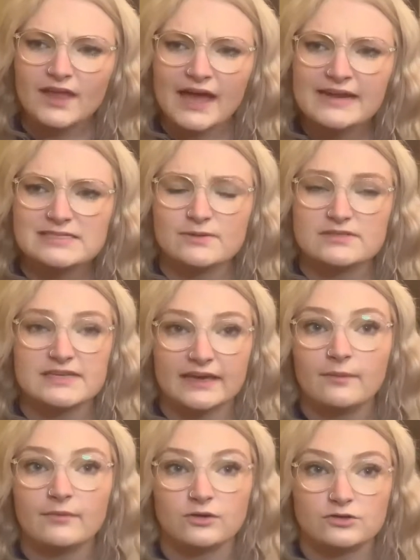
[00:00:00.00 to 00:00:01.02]
And it smells like
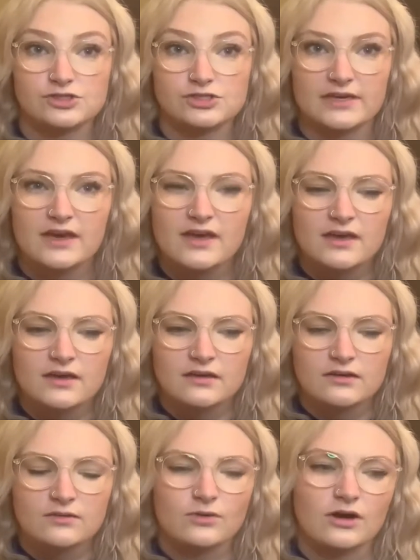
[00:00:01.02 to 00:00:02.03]
chemicals, just like,
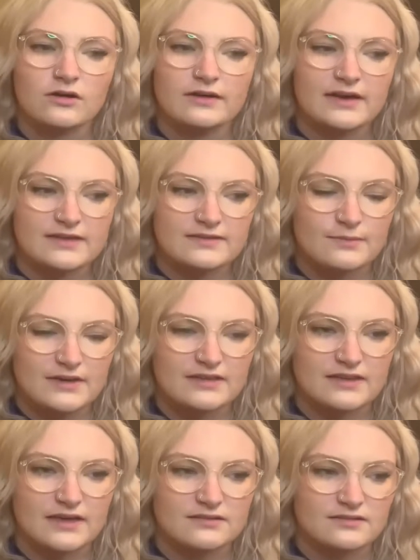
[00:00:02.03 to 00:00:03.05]
well, I, that make
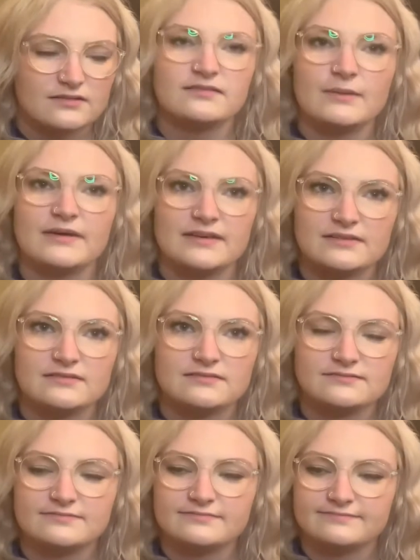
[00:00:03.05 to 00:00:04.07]
that, that make,
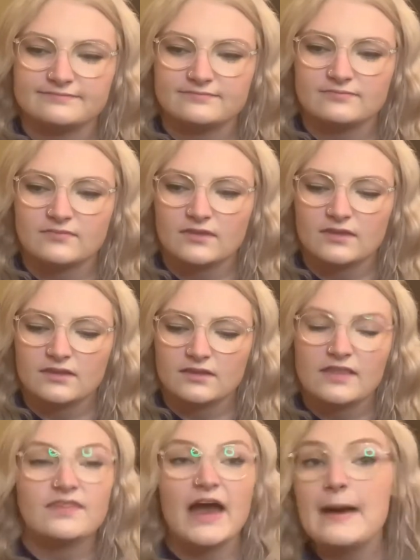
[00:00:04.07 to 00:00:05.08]
mm.
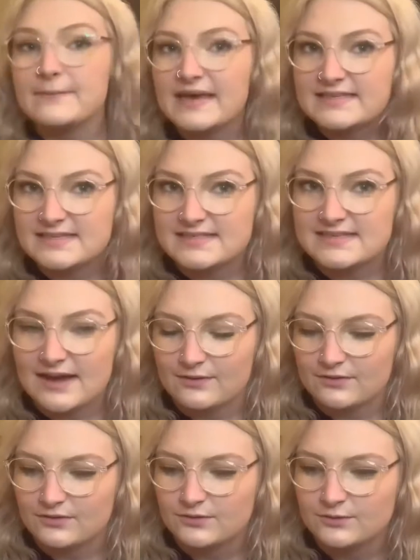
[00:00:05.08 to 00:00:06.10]
That makes it
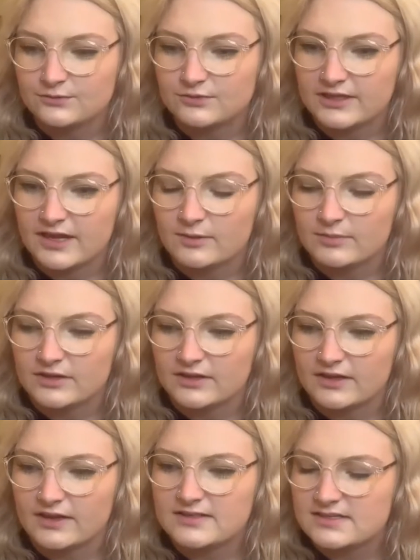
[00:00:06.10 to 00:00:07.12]
sound really
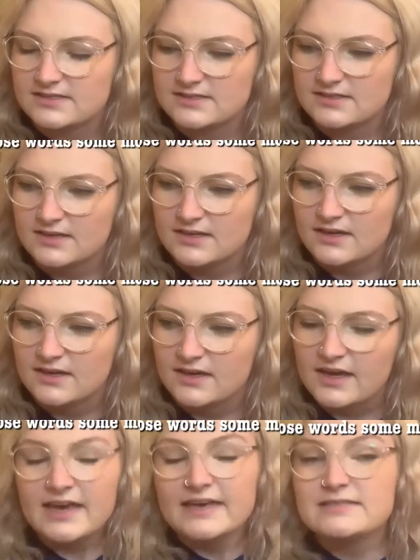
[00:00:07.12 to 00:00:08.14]
unappealing. It doesn't,
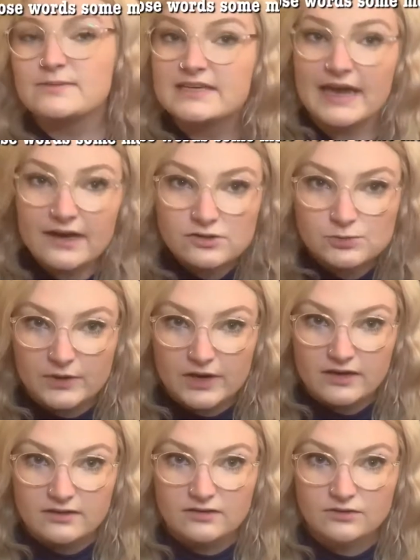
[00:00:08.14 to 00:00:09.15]
it smells like hairspray,
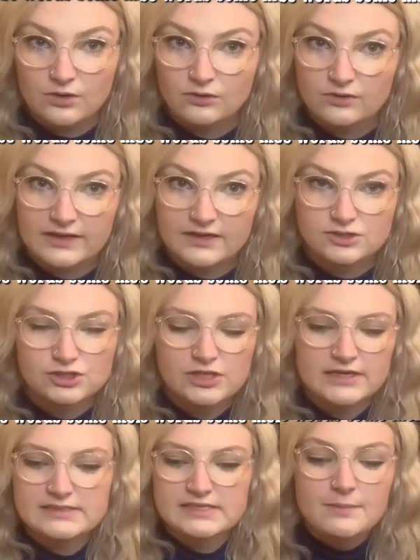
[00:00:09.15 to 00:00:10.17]
you know, like just
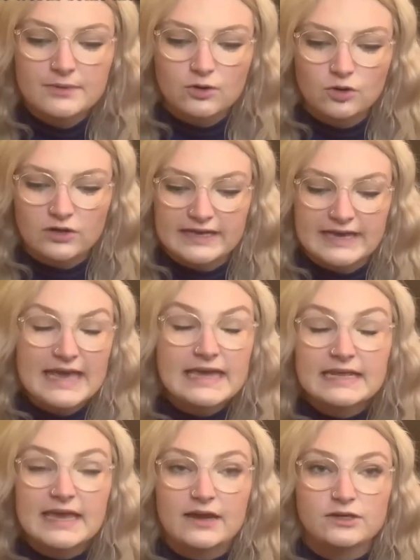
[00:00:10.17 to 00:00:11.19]
like typical, like
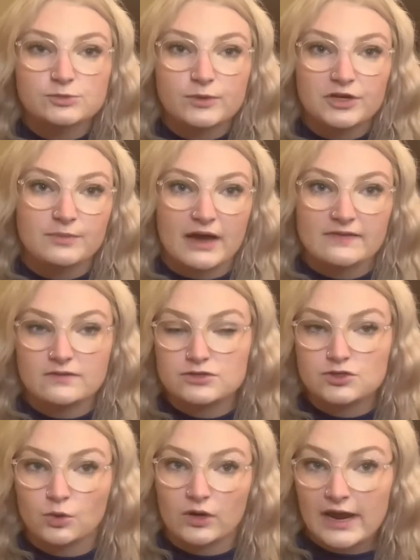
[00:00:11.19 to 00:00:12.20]
any hairspray you buy at the
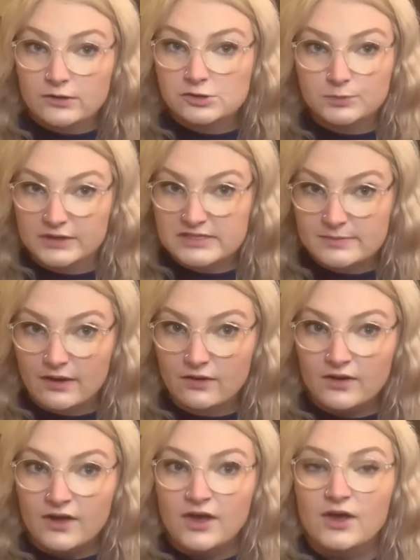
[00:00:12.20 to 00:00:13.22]
store, hairspray smell.
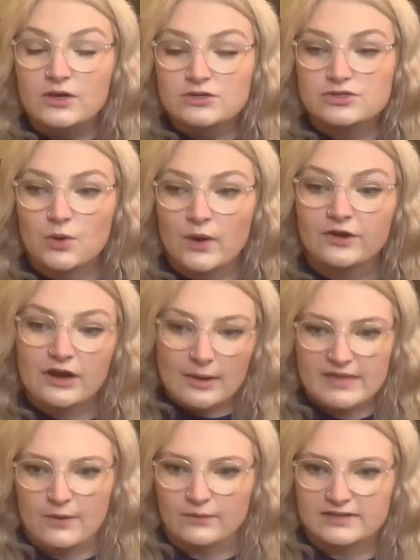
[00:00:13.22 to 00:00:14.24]
So I grabbed
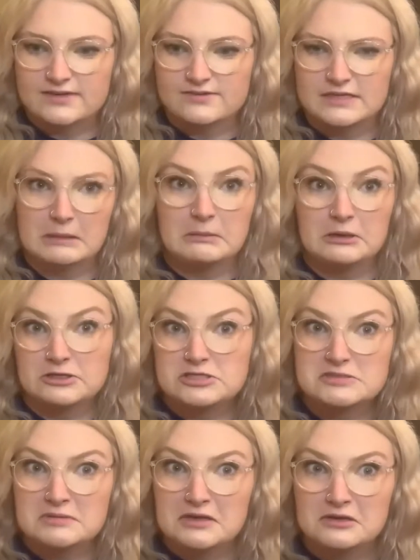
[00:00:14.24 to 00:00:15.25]
that one because I was like, I mean, it doesn't
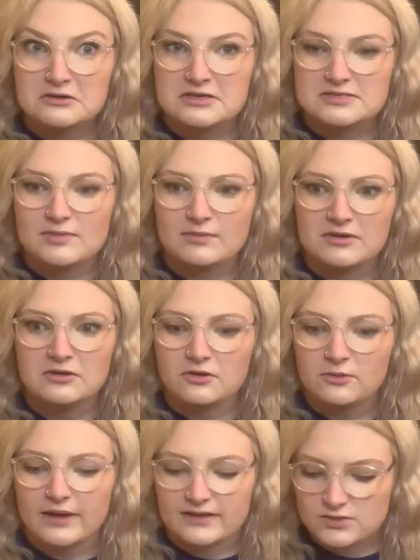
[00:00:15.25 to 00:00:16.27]
smell like cookies. Maybe he'll go
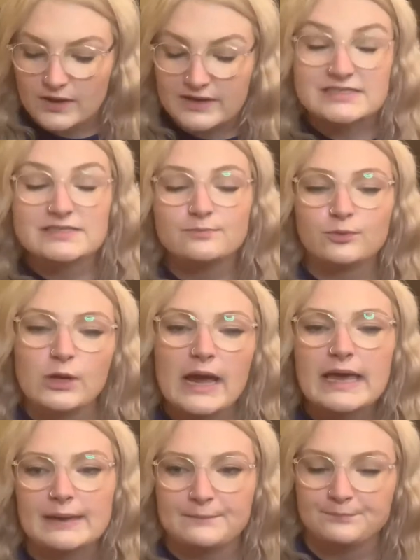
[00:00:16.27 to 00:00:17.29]
away. So I
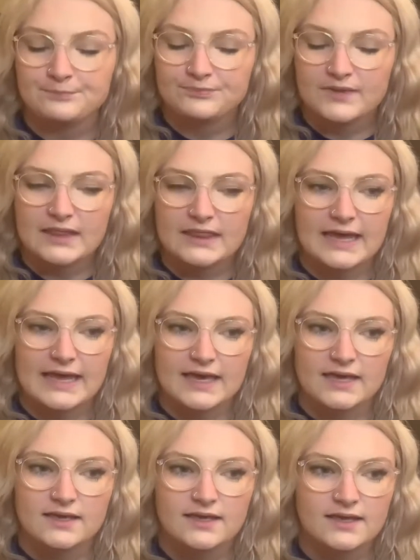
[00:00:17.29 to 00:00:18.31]
spray him
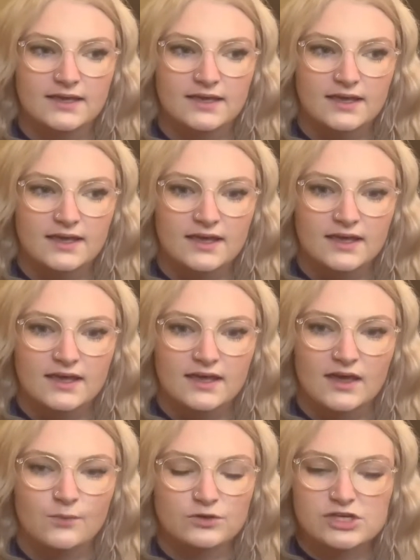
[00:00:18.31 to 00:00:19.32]
like,
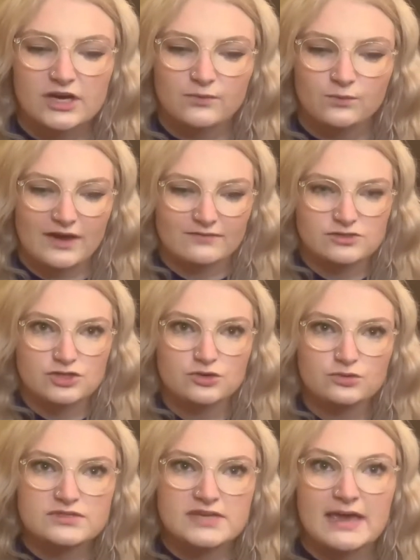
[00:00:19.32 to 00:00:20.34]
and we're talking, we have
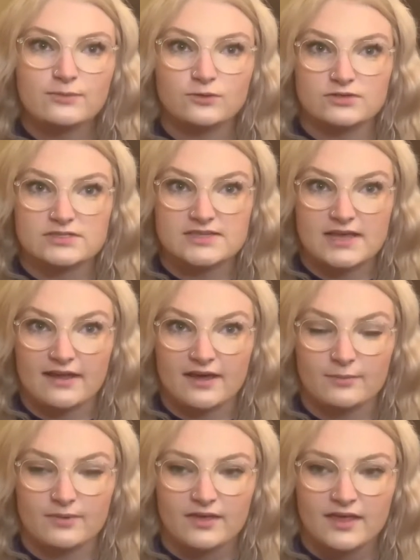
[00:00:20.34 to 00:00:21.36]
two tables set
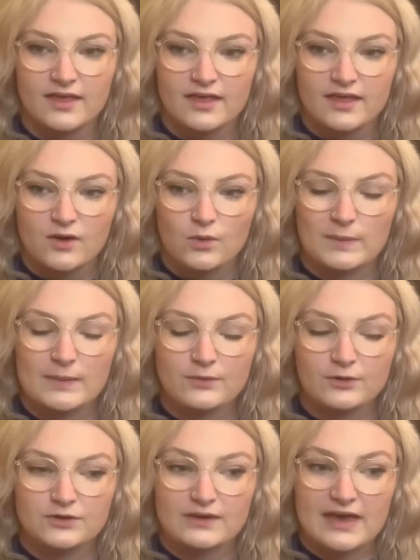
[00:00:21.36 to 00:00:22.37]
up where people
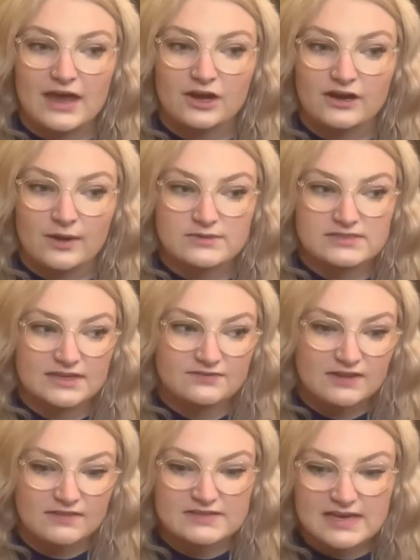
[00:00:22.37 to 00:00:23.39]
are doing hair and I was
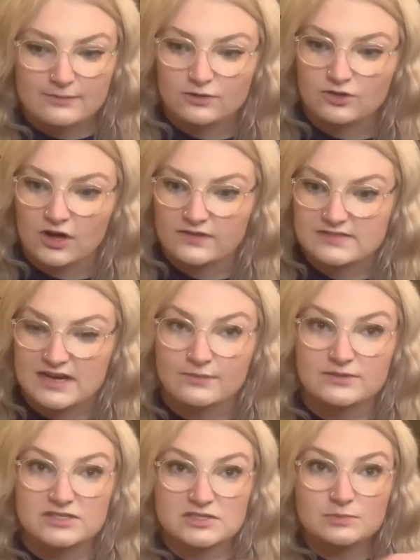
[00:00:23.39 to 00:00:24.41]
lifting the tablecloths and I
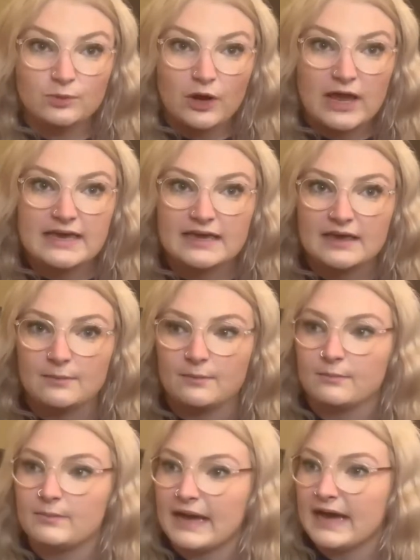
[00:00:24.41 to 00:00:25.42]
was spraying
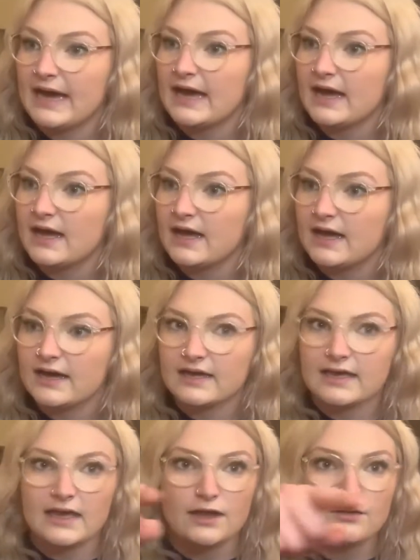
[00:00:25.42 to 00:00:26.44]
him
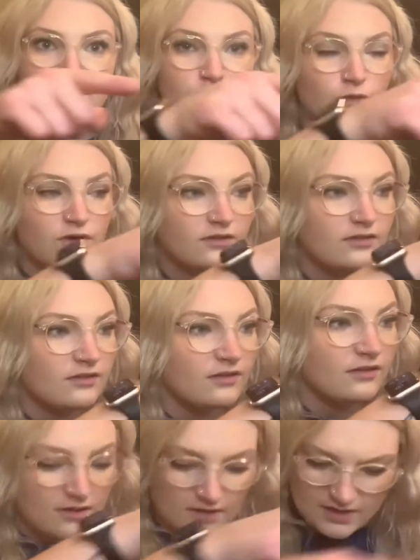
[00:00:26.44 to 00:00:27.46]
back and forth
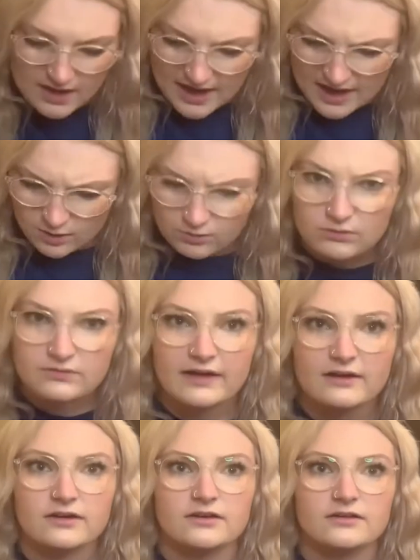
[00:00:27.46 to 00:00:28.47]
Ow, oh, that
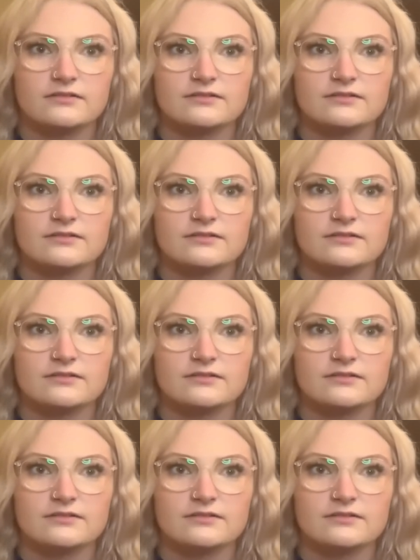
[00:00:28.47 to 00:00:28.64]
hurt.